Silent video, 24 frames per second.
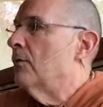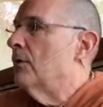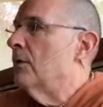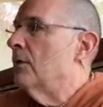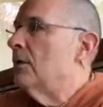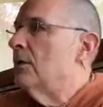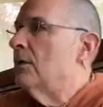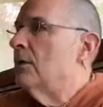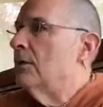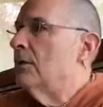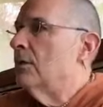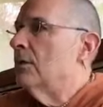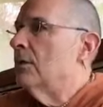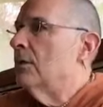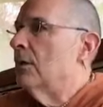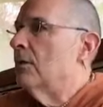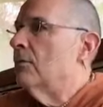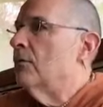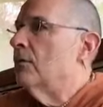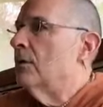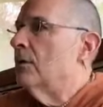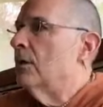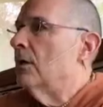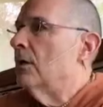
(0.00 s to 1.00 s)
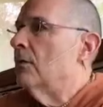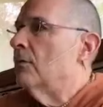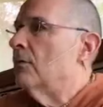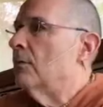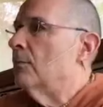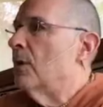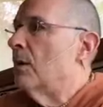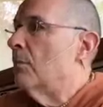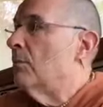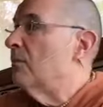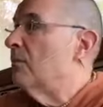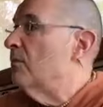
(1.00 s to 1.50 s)
the
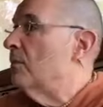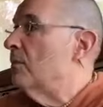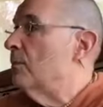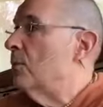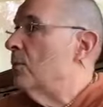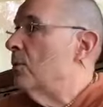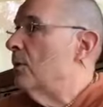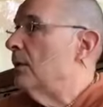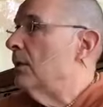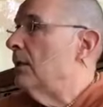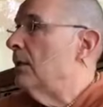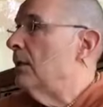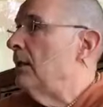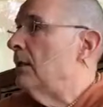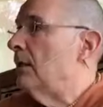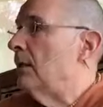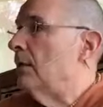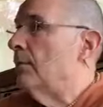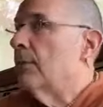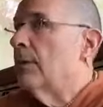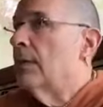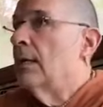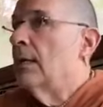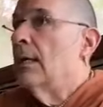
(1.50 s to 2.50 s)
Brahma Vimohan Lila.